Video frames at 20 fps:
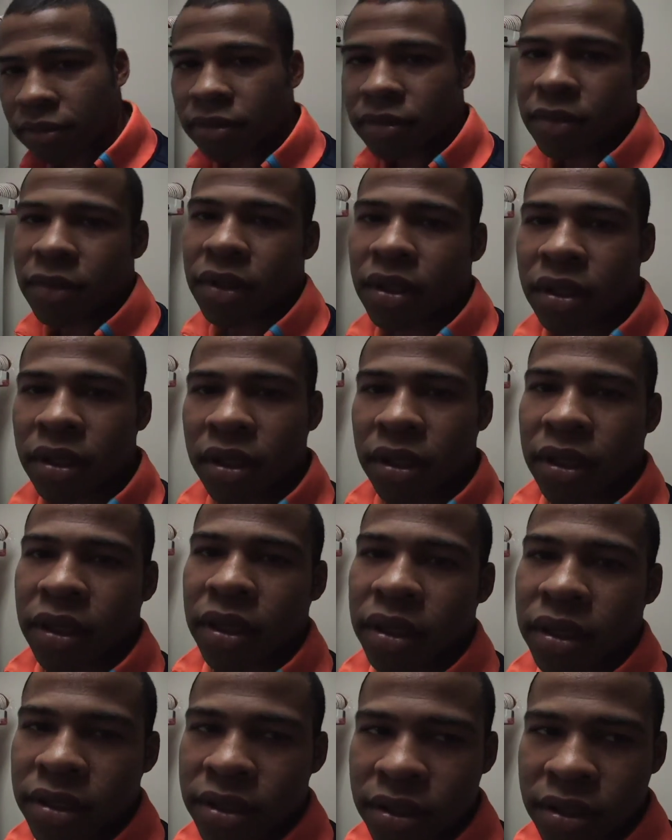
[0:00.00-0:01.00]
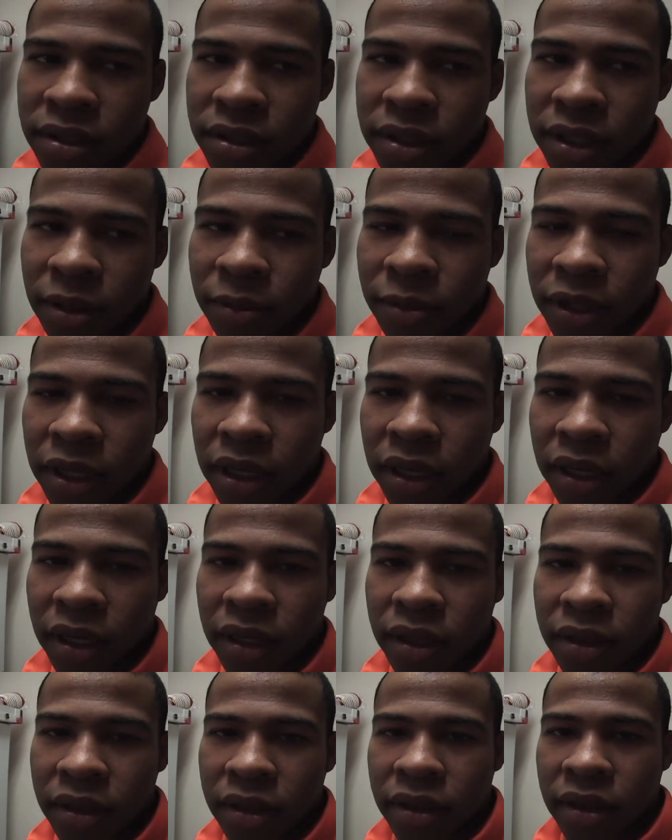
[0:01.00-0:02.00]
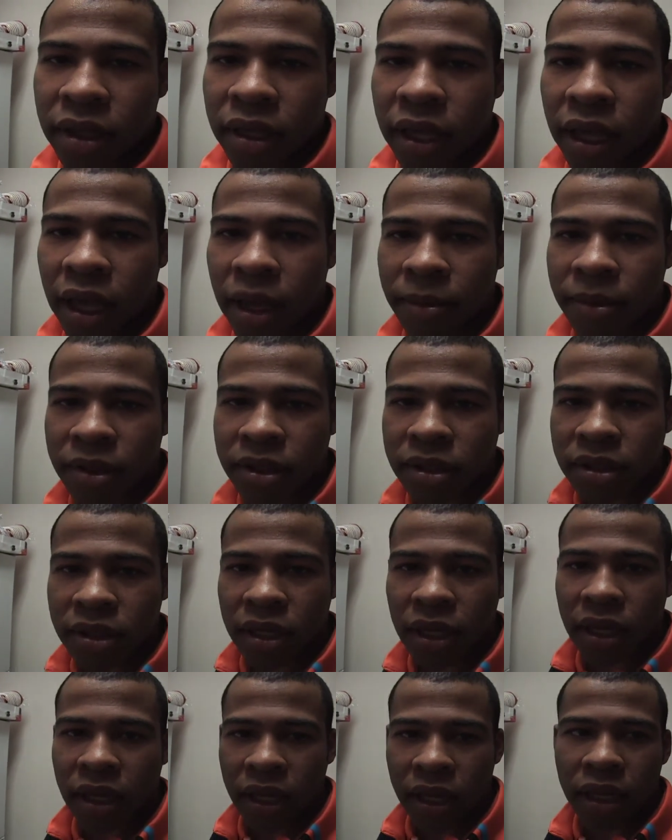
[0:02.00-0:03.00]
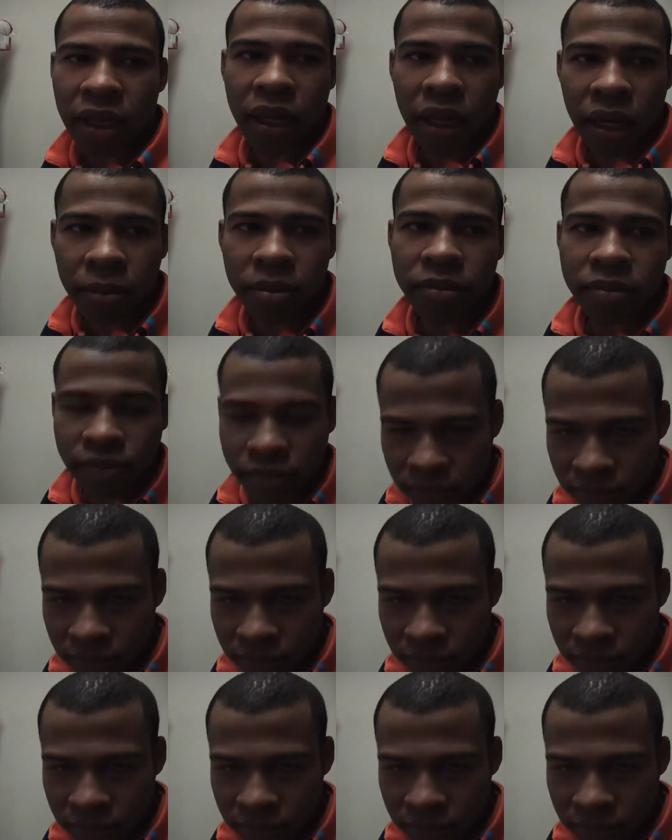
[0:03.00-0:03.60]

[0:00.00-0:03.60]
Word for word: yeah. It's just a shame when that kind of thing happens. You know, got a lot of